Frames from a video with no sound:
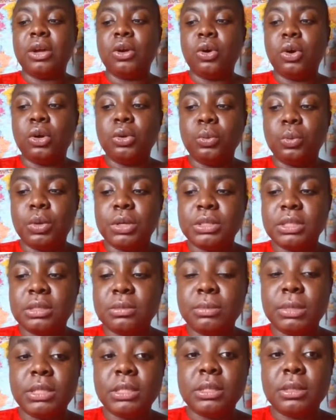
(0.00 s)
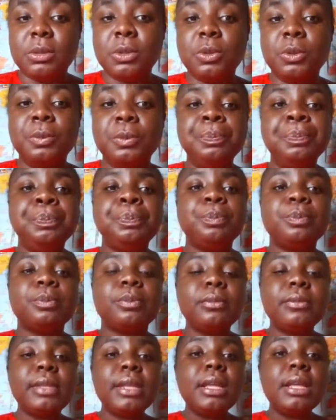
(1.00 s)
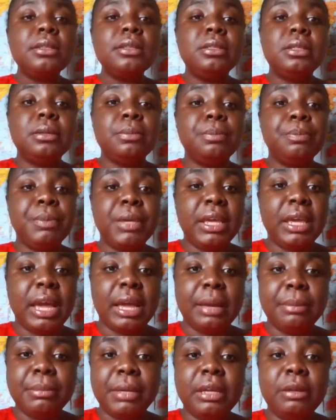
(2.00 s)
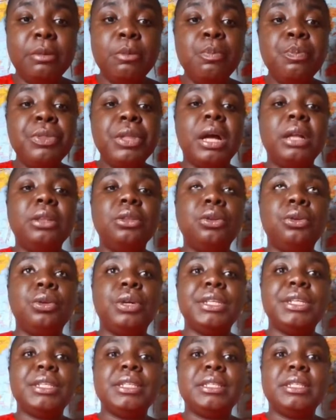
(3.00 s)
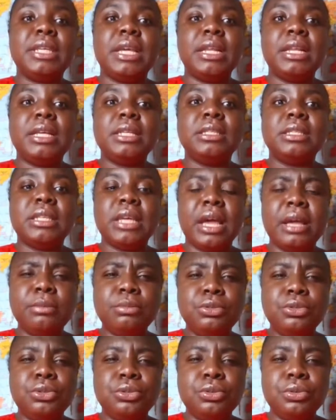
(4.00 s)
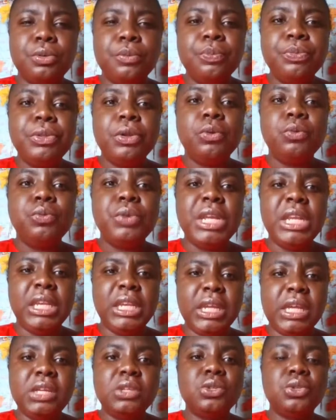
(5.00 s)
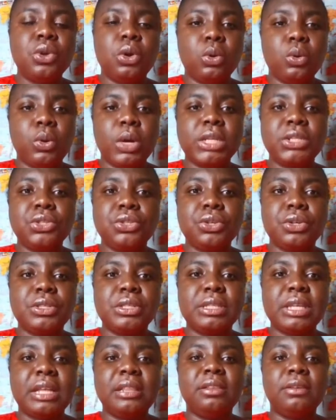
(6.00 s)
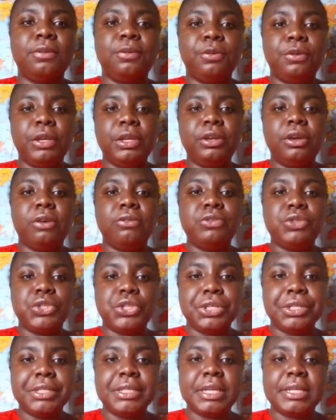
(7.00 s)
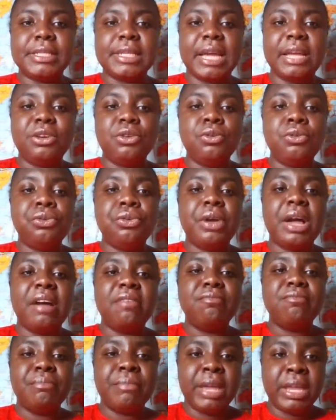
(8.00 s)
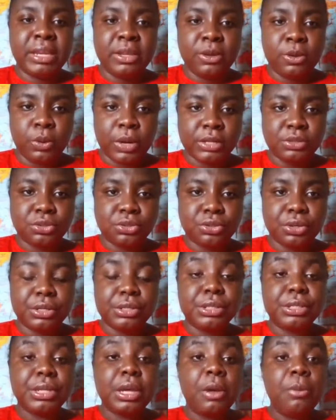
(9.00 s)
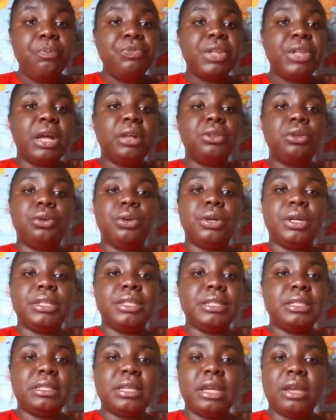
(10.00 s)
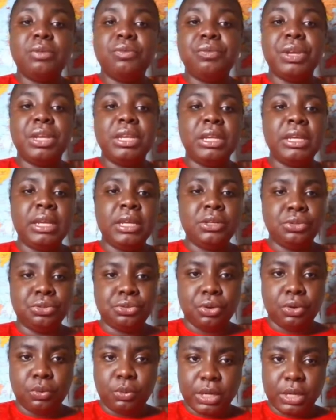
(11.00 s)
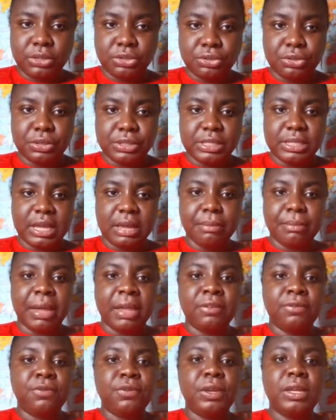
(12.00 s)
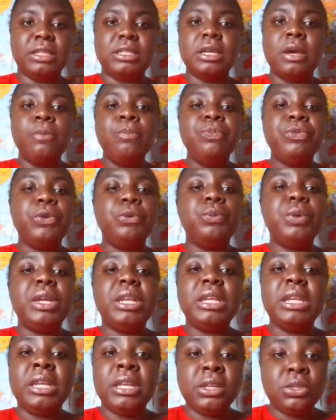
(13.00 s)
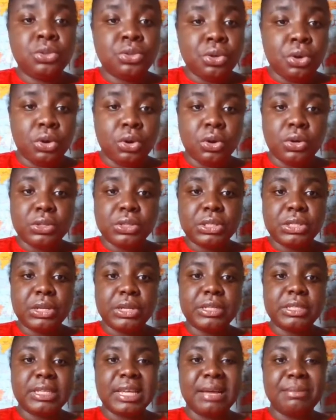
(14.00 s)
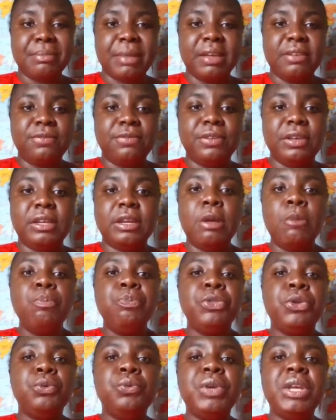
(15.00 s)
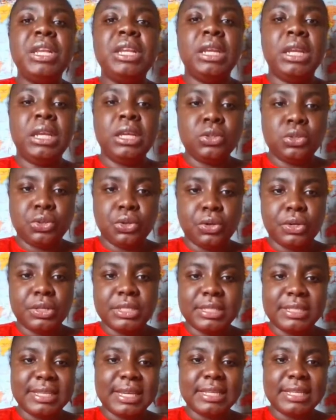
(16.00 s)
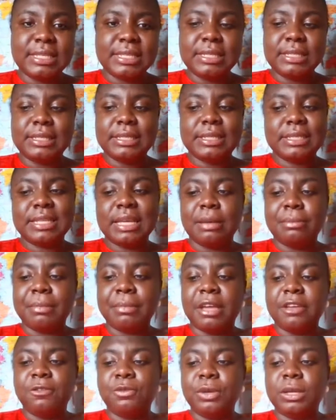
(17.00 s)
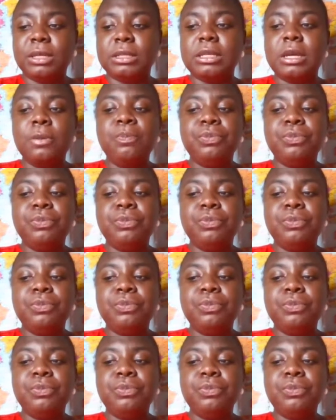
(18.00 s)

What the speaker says: God wants me to do, to be, I mean. And the Lord is saying it's time to release your questions at the feet of Jesus. I know you have many questions, and the Lord is saying, release your questions at my feet. Release your concerns at my feet. Release your uncertainties at my feet.